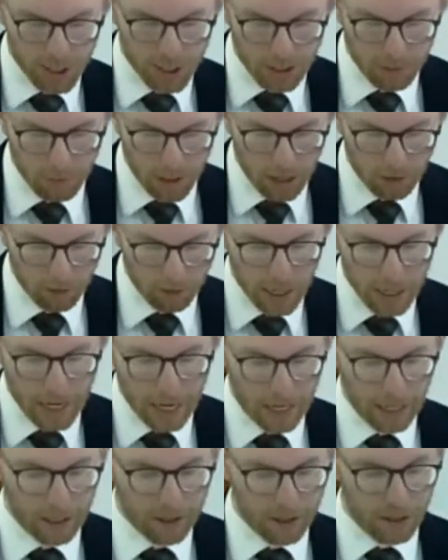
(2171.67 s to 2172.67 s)
Sit at my
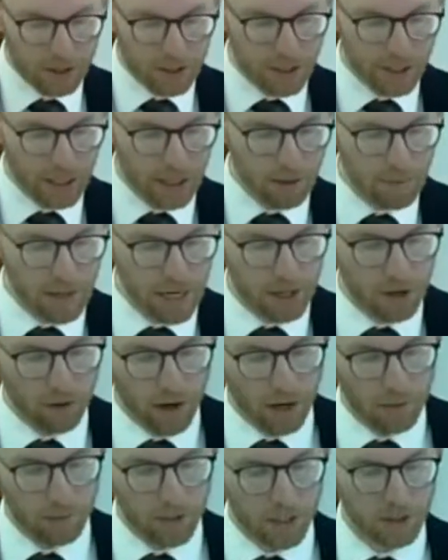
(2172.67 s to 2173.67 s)
right hand until I make
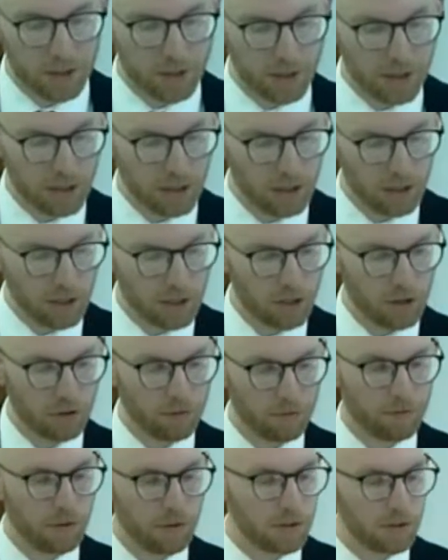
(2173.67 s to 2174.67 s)
your enemies
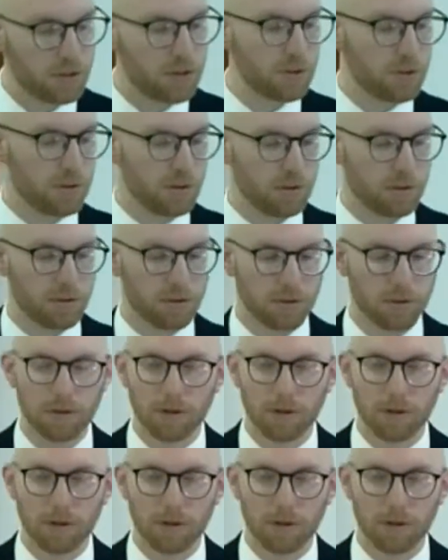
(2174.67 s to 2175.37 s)
your footstool.